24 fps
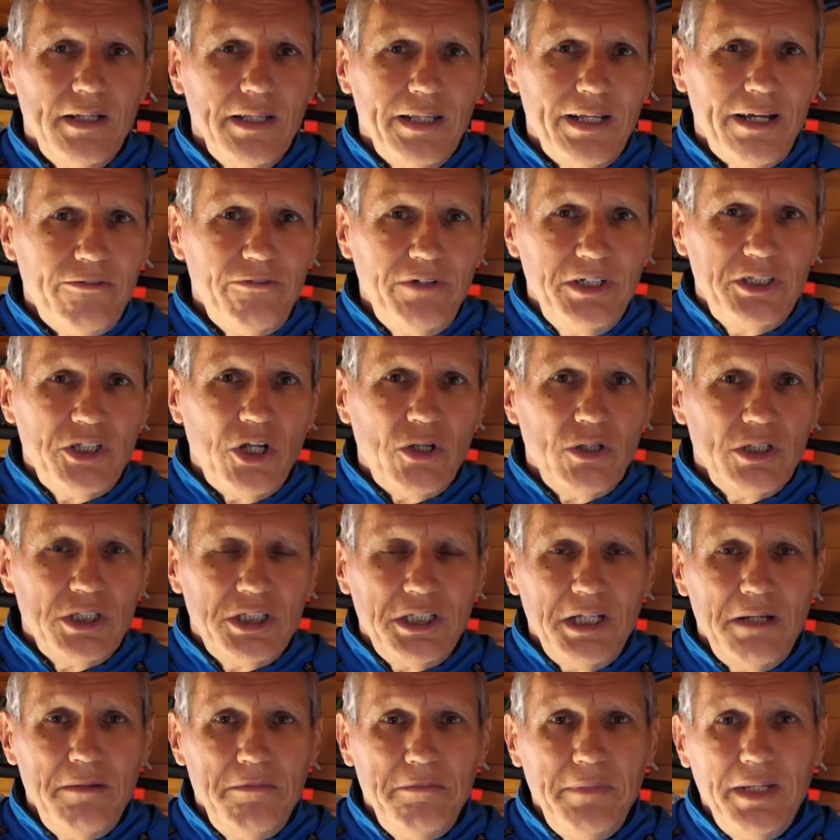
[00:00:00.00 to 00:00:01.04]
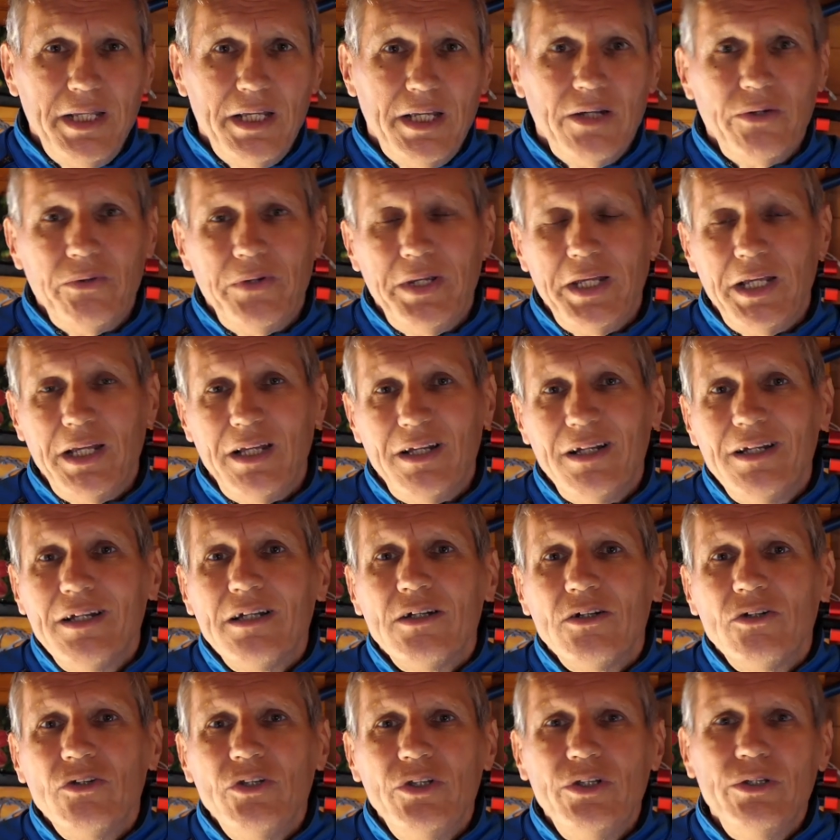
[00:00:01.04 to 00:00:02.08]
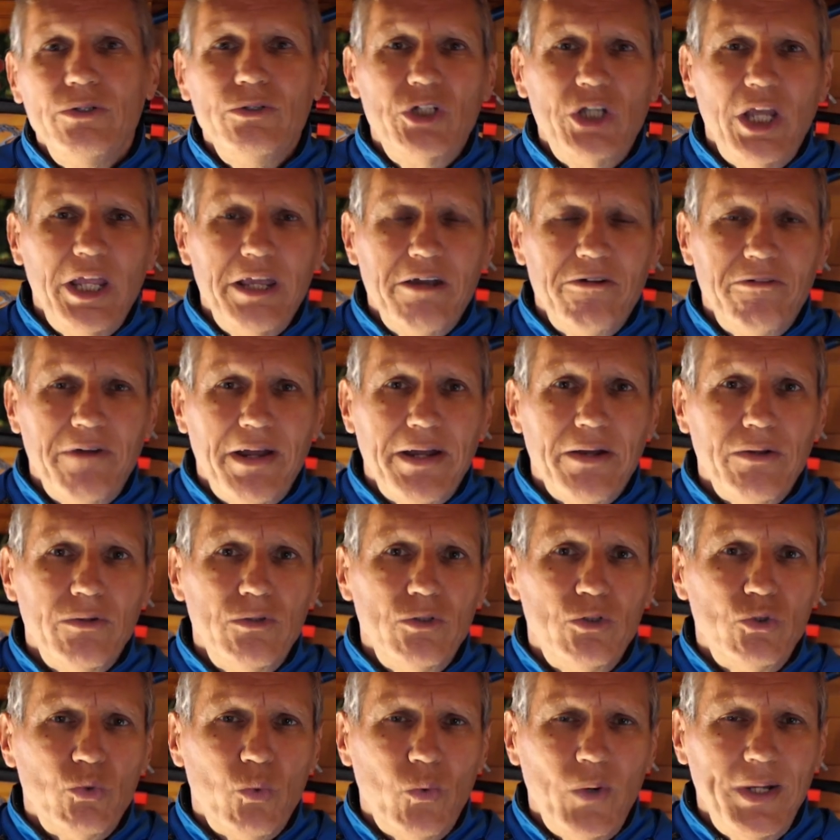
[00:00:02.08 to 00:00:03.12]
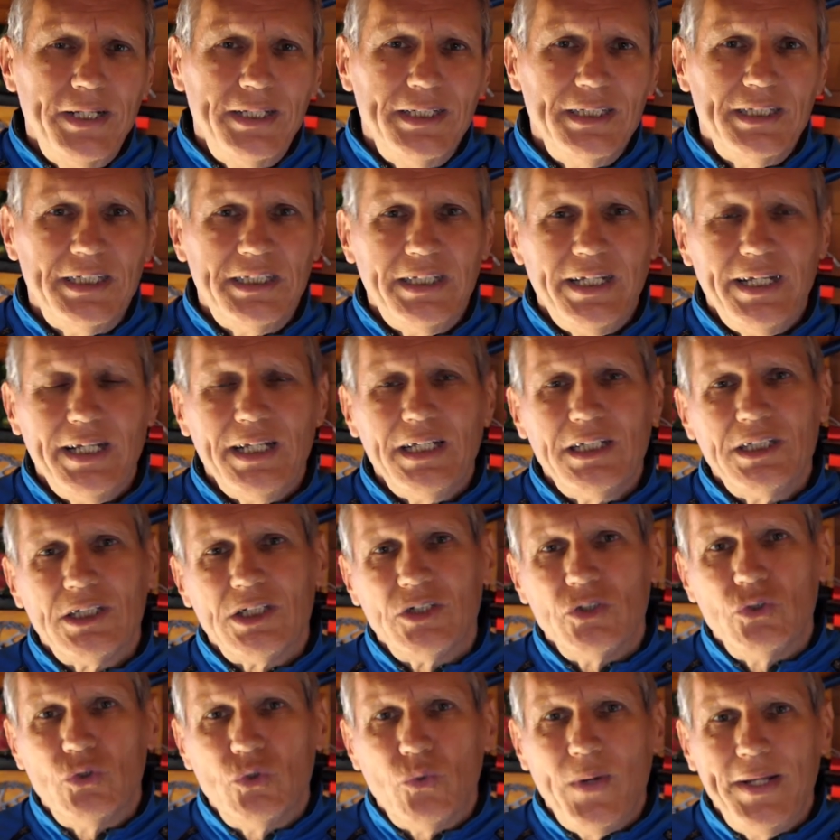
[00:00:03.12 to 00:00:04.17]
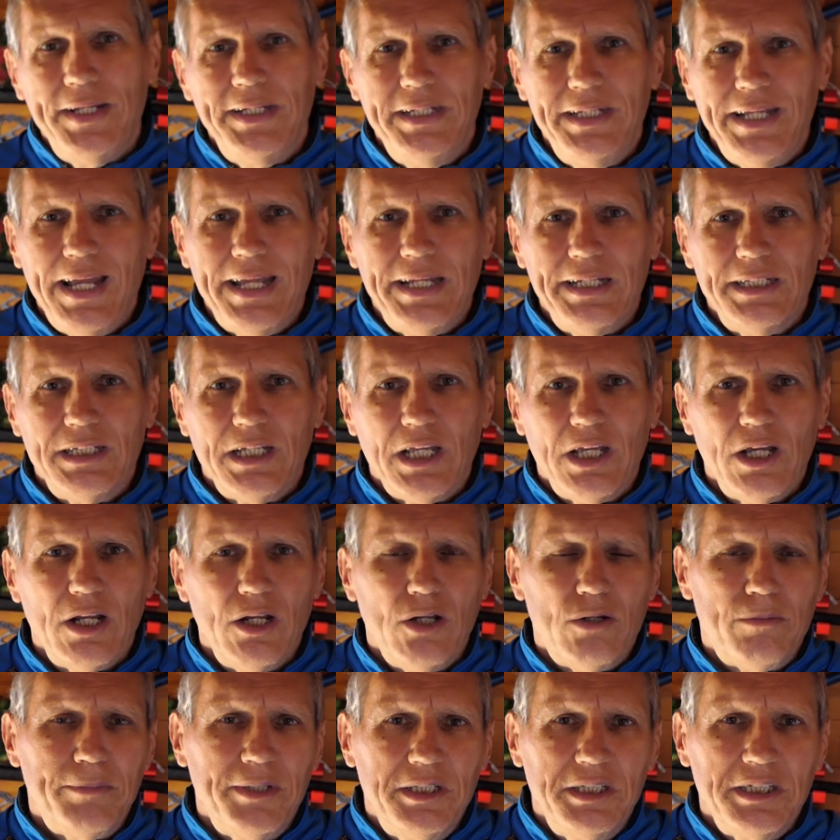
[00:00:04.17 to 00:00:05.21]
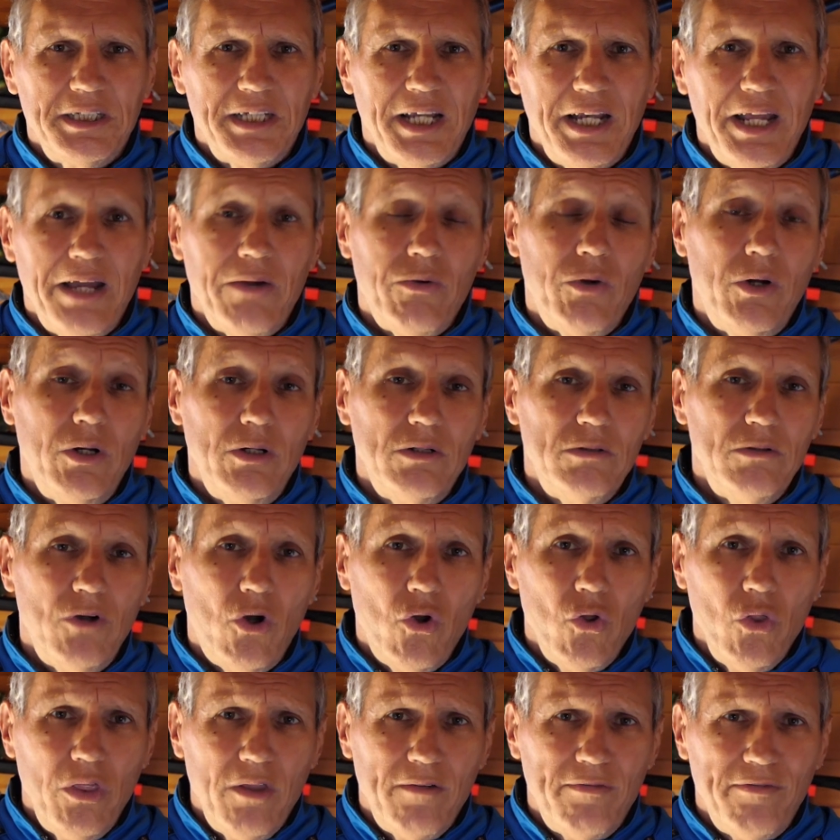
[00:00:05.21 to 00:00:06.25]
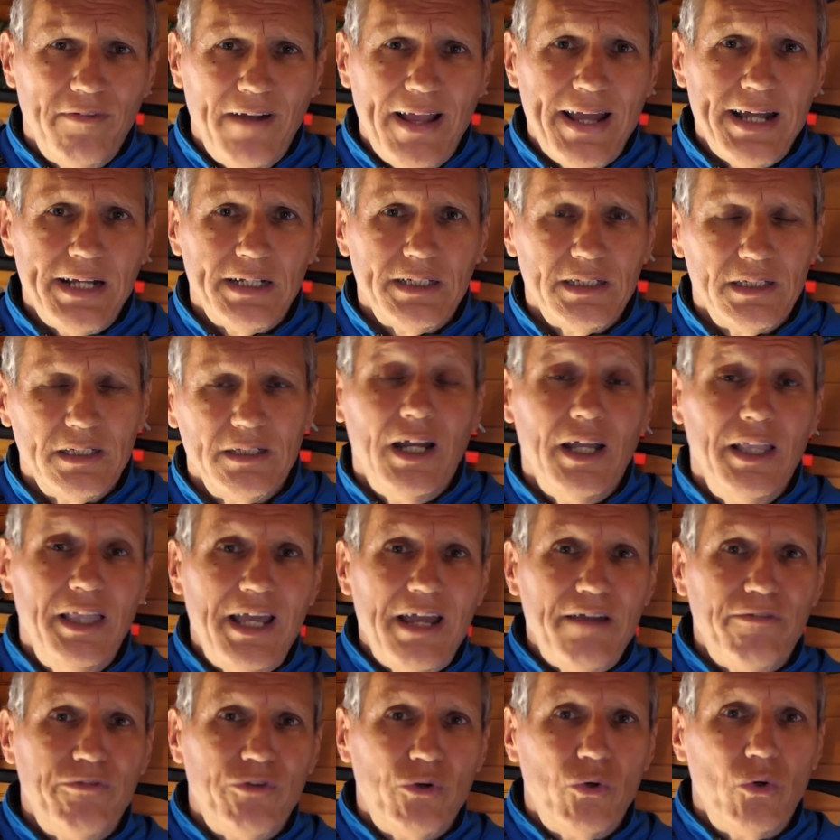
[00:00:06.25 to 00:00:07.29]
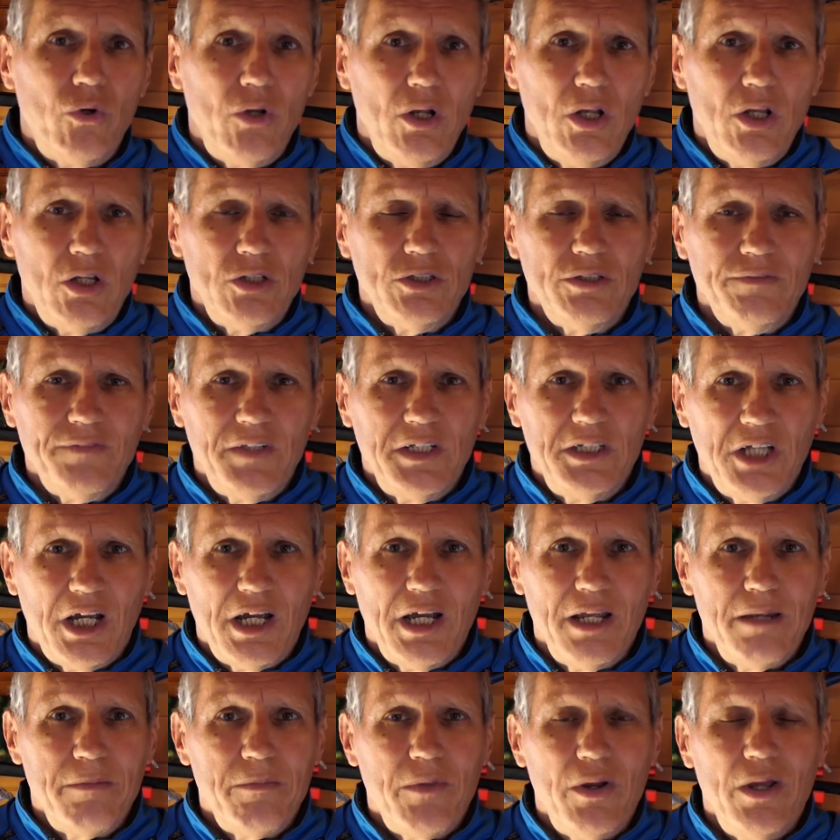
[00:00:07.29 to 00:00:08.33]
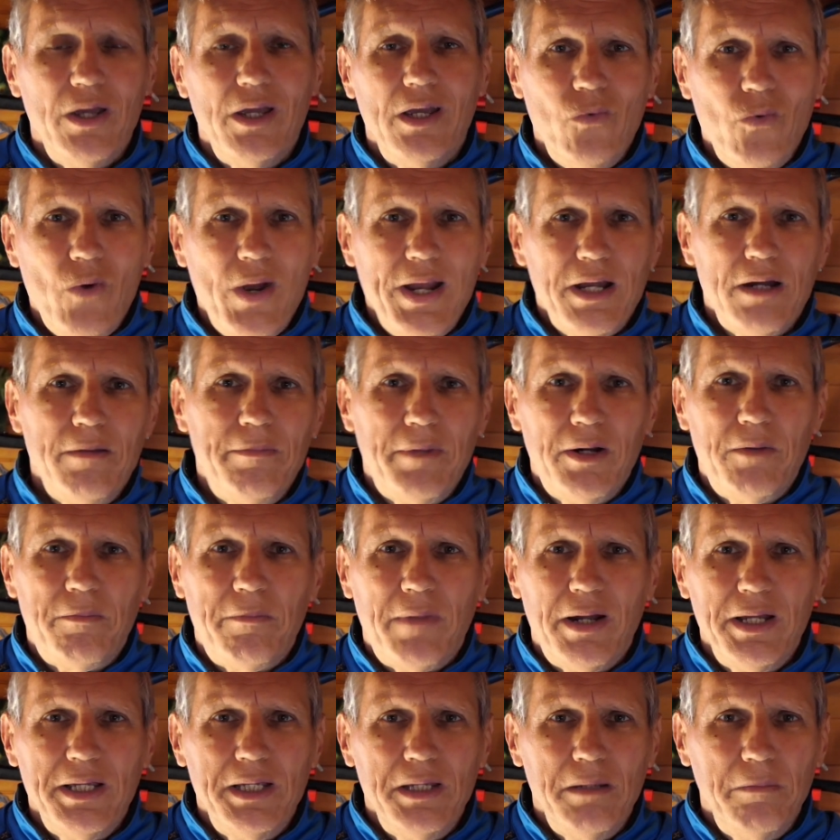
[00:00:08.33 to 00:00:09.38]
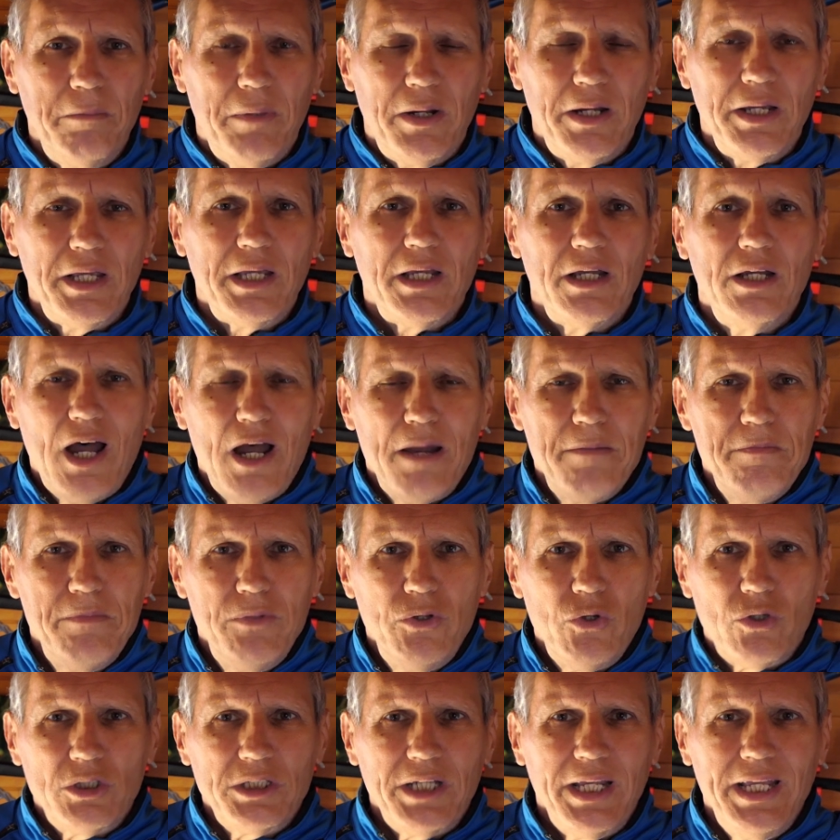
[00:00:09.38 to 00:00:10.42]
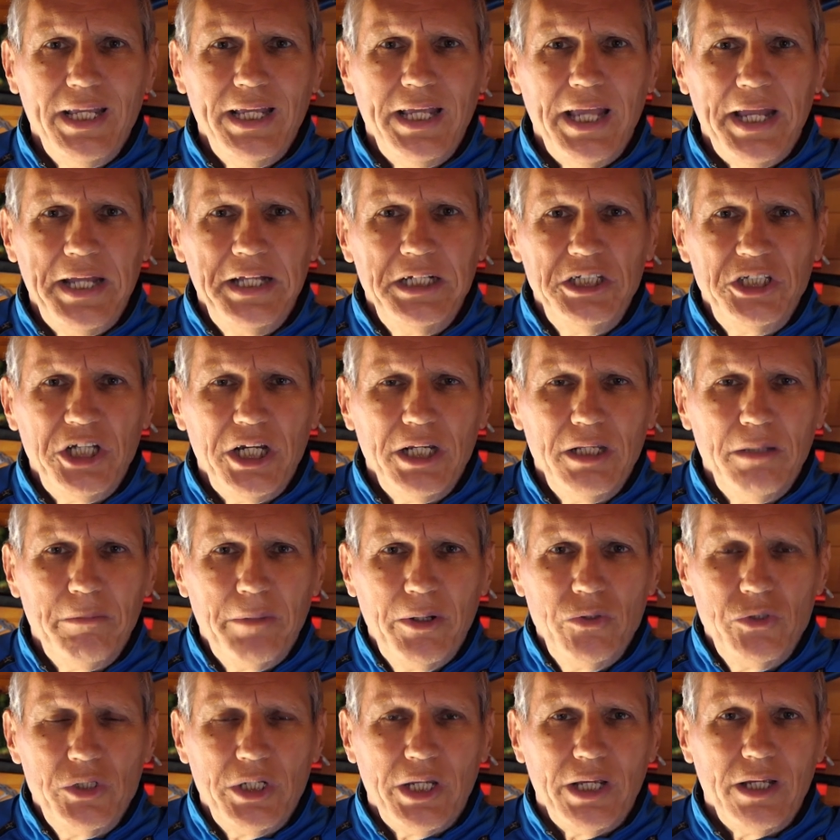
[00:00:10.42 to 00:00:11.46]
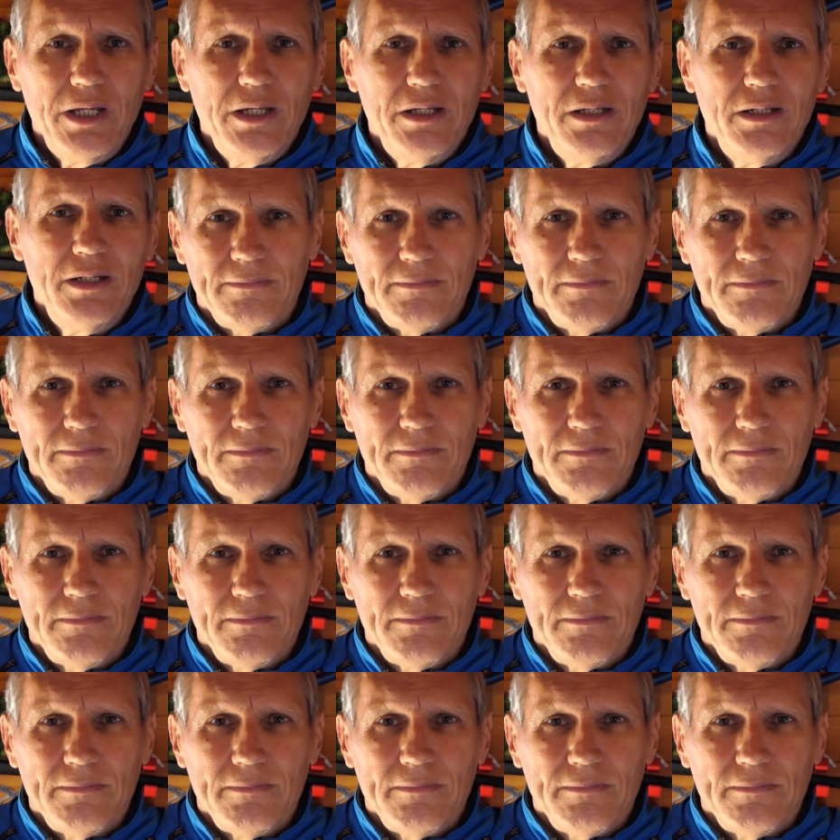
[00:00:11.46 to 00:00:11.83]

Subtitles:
That results in me going usually around 26 to 28 kilometers an hour on the flat, and therefore a lot of the time when I'm on my e-bike, I'm not engaging the motor.